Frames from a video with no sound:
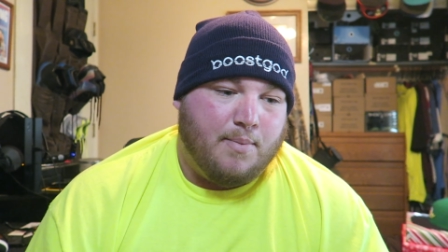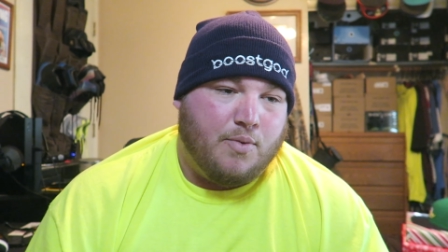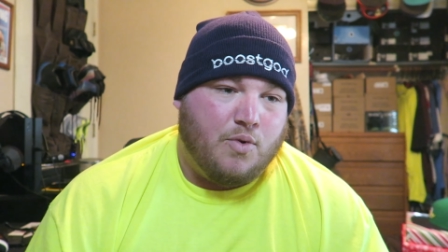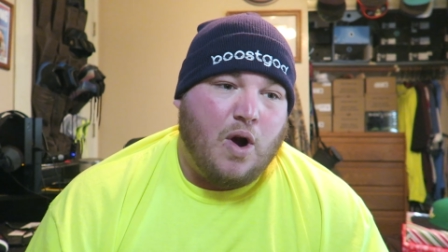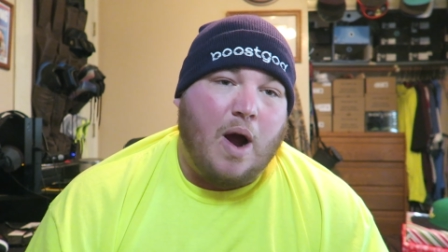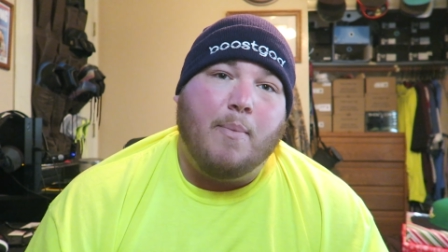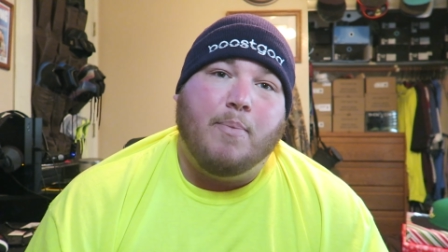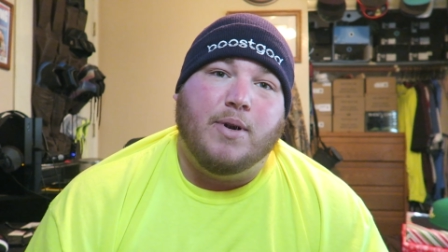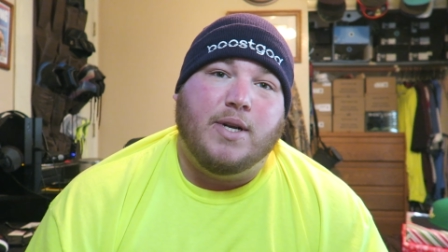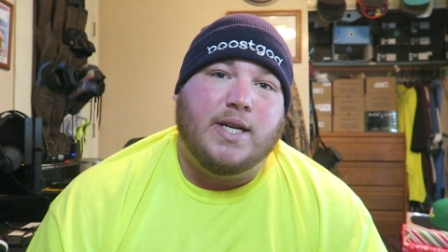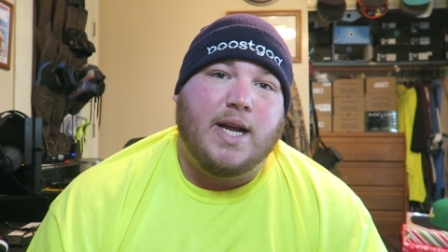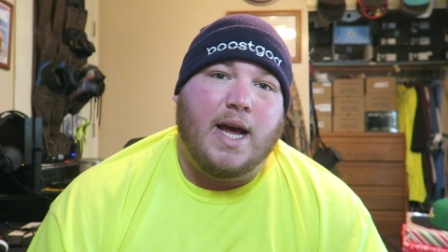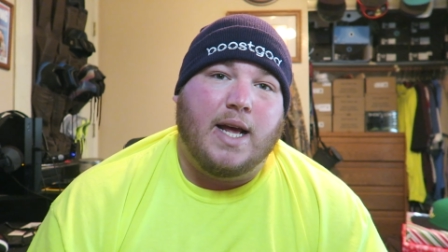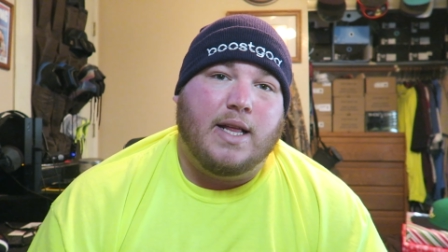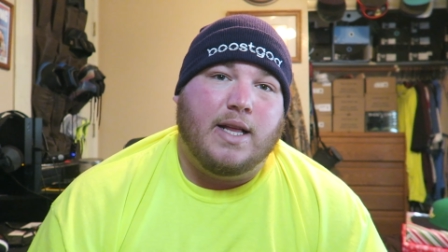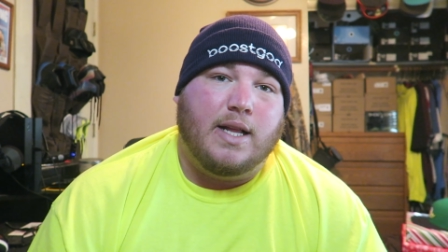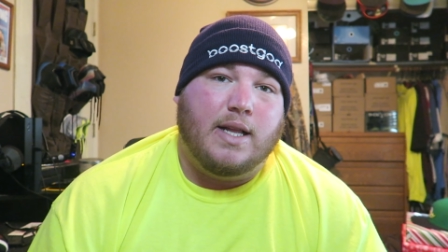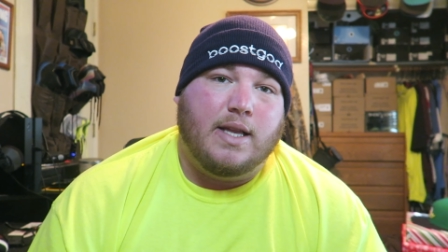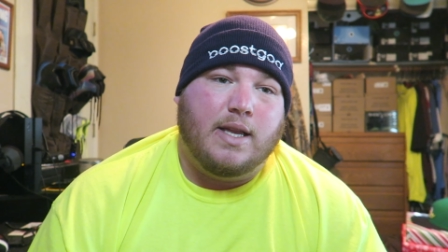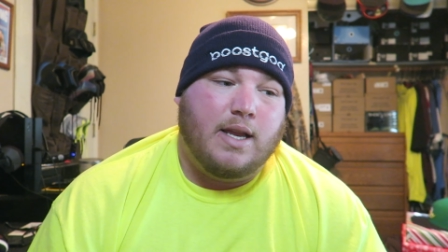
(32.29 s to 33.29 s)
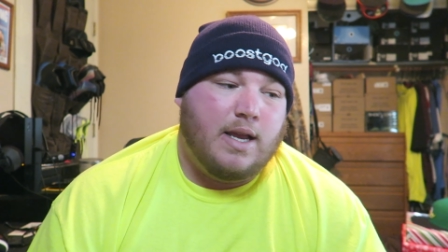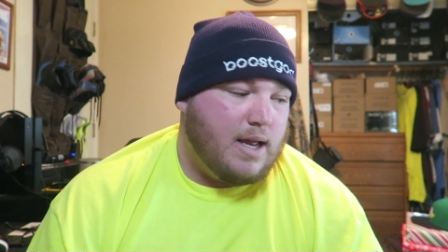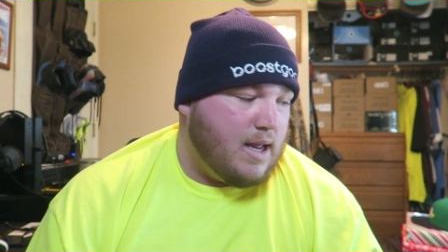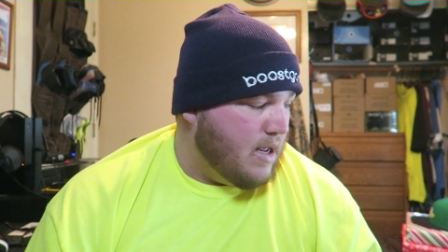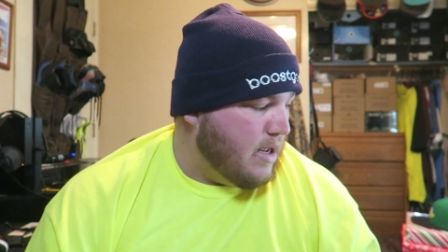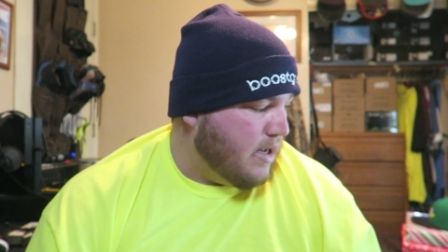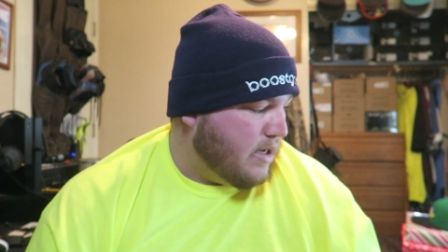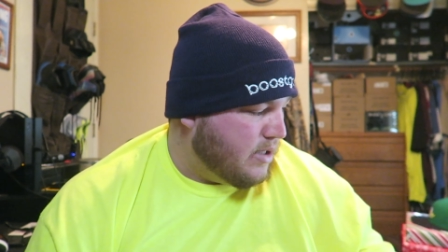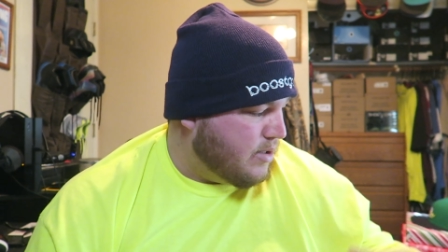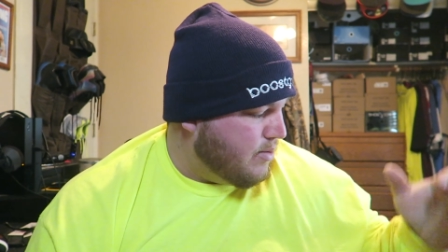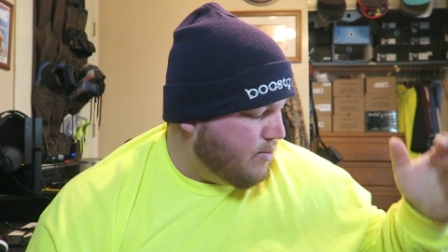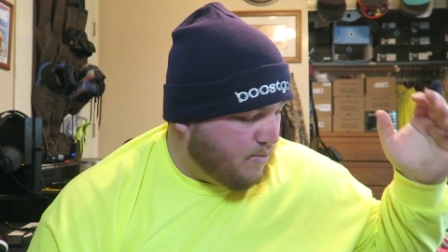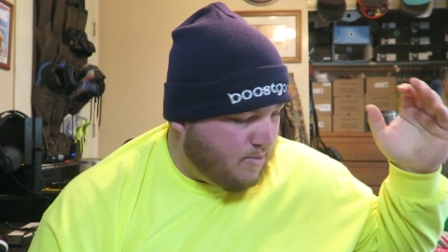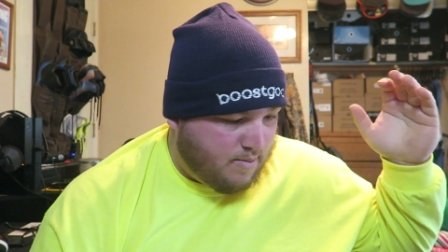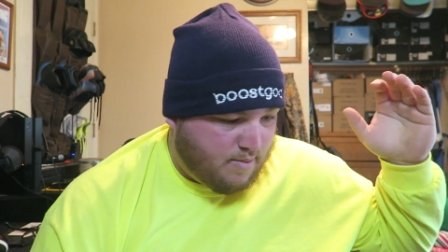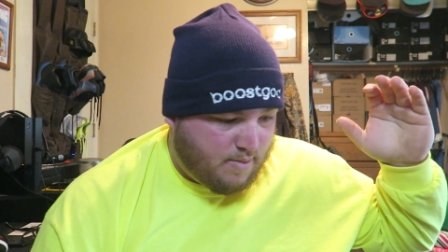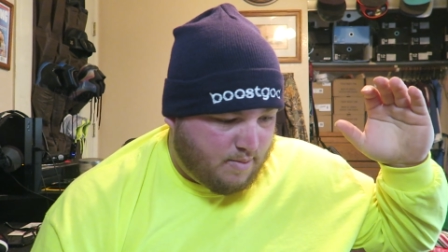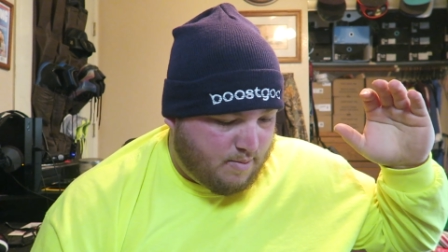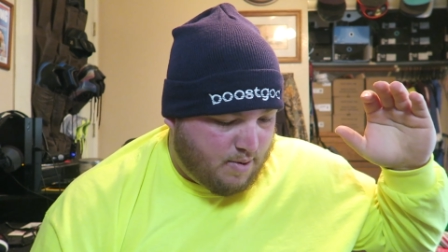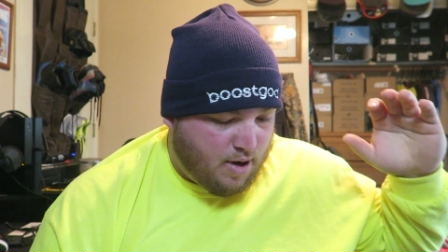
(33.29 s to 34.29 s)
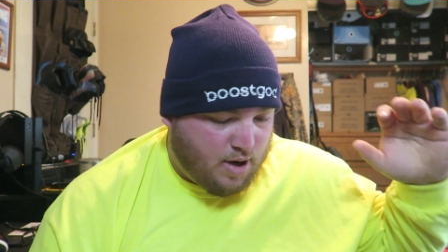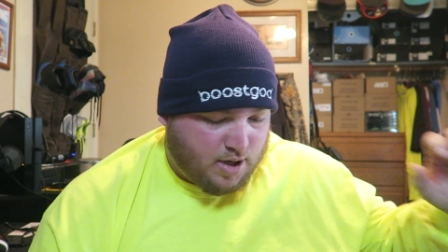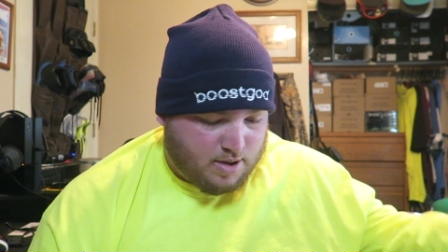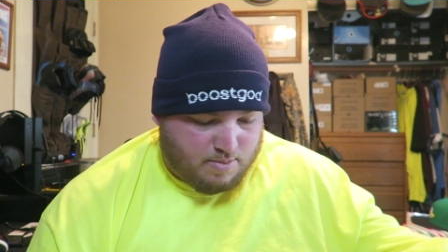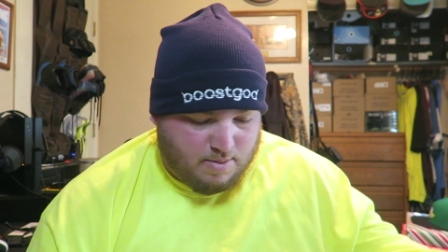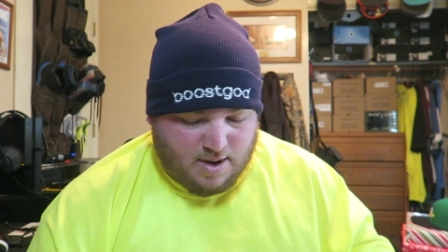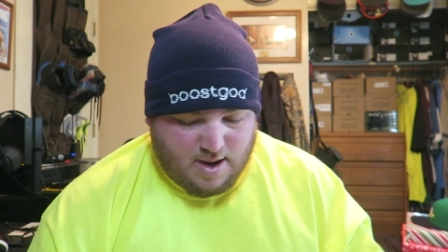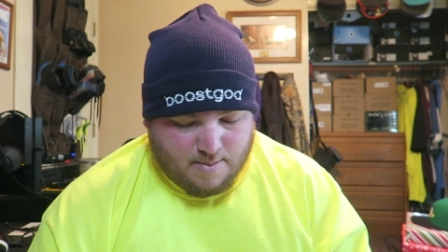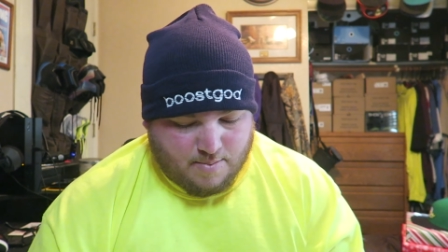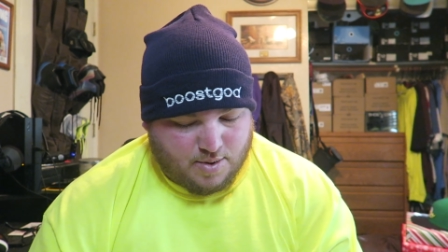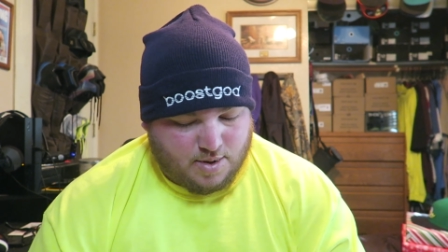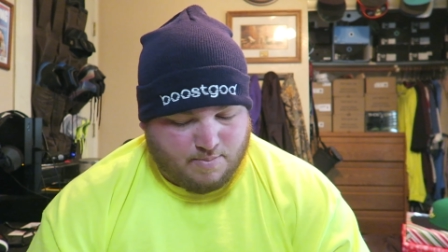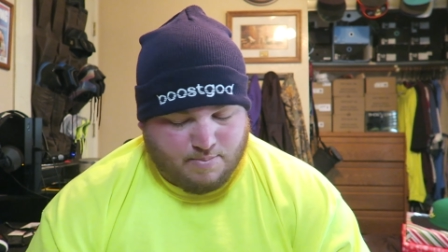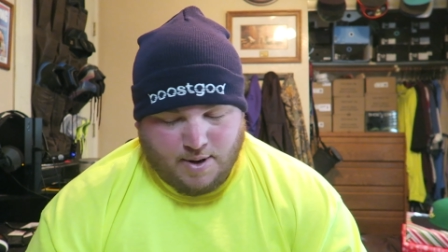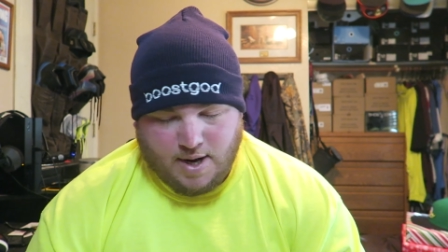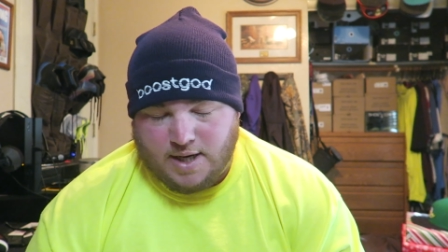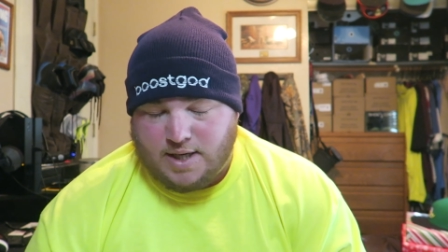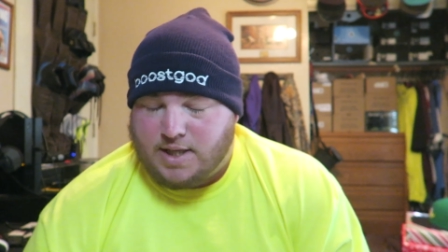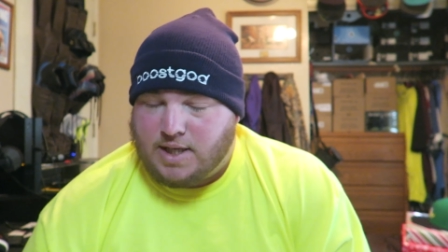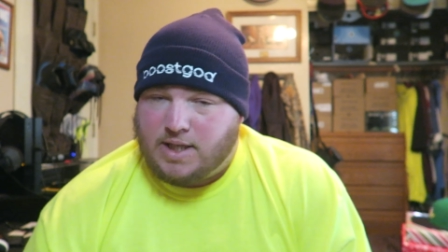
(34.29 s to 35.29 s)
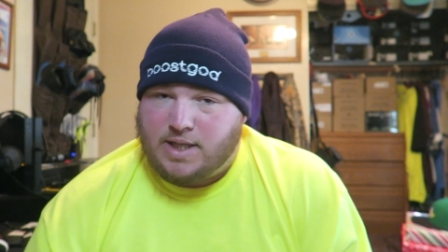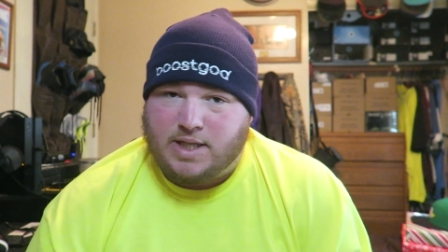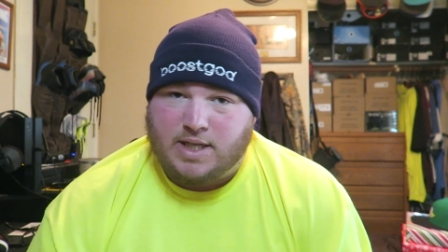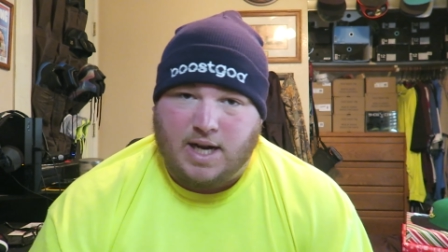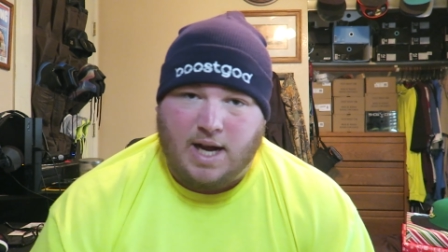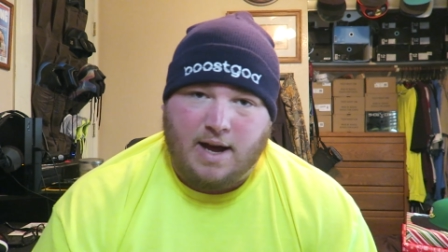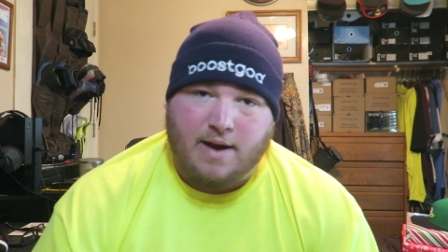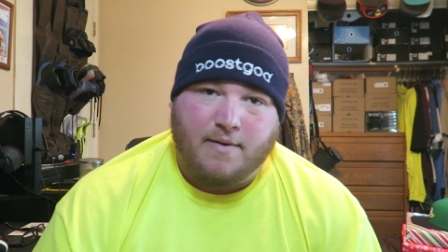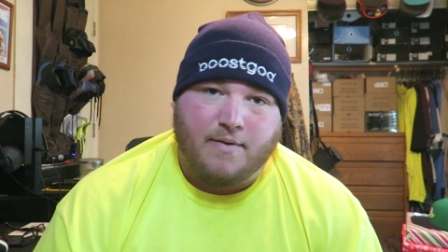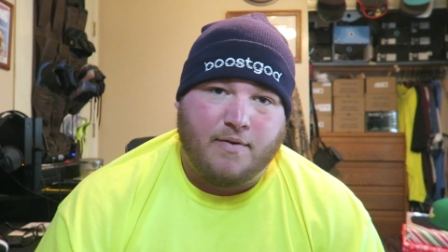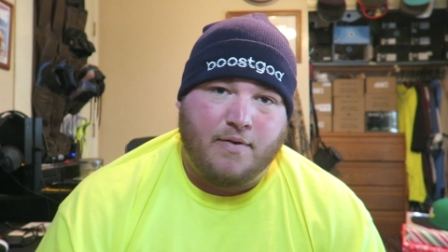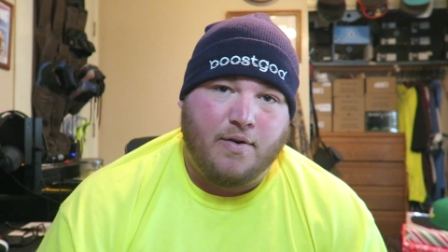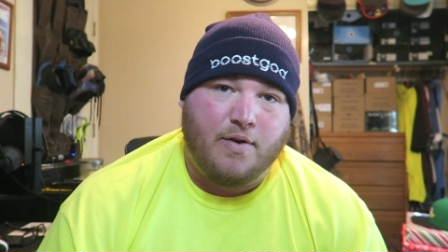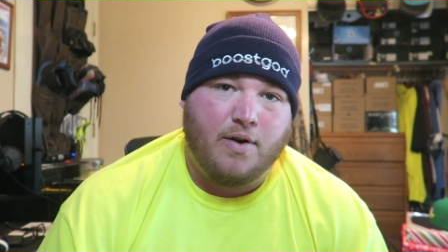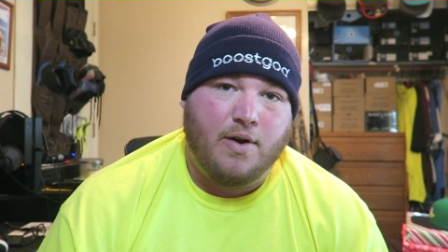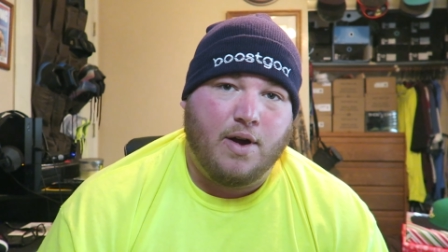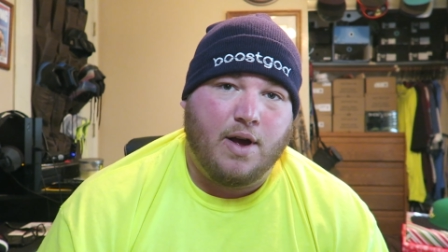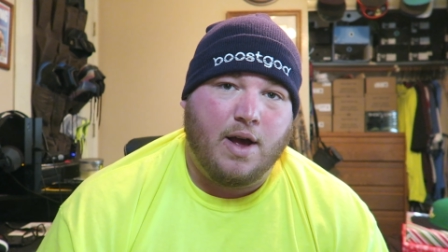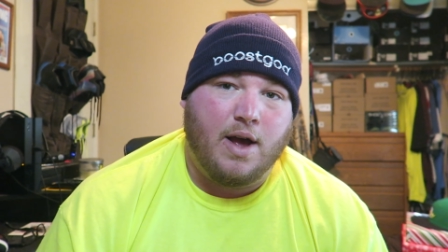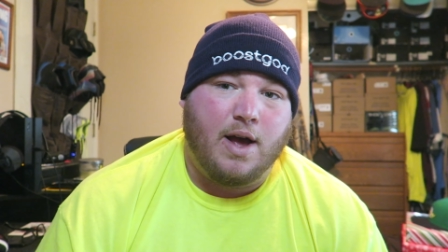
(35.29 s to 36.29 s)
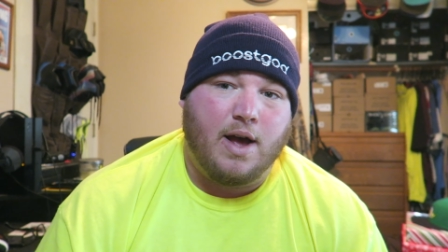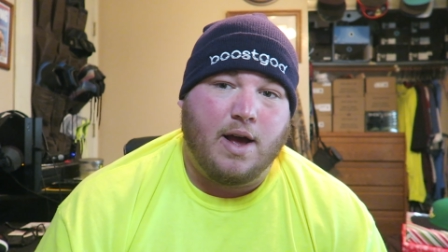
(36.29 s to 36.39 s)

Crep Protect has hooked me up with a bunch of stuff.